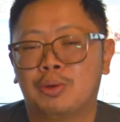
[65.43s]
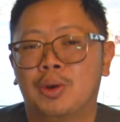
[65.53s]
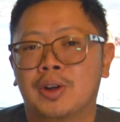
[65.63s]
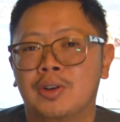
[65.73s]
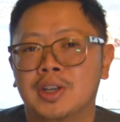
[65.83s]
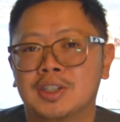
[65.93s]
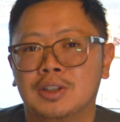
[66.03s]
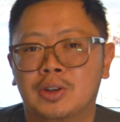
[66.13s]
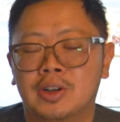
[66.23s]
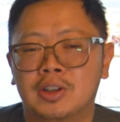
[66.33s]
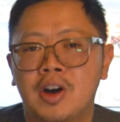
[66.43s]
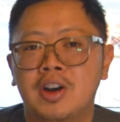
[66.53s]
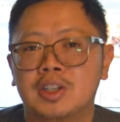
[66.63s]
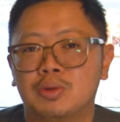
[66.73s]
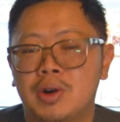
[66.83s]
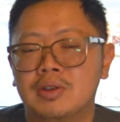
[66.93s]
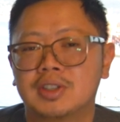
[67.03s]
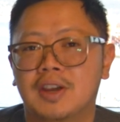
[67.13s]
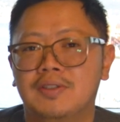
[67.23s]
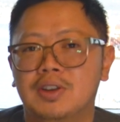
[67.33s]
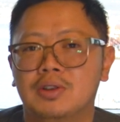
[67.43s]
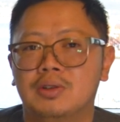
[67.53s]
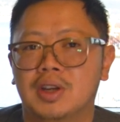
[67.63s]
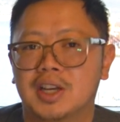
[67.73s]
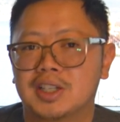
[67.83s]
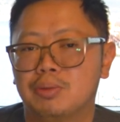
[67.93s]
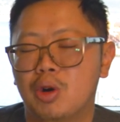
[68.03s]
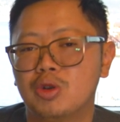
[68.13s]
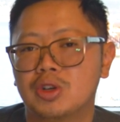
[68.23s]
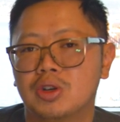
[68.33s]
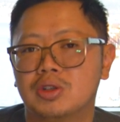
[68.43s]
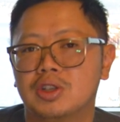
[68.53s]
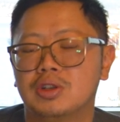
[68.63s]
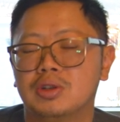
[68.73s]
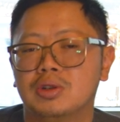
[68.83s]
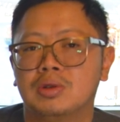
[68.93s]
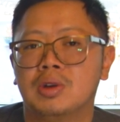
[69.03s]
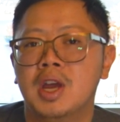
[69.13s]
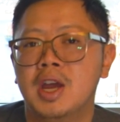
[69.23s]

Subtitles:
We're going to learn a lot as well as give you exposure to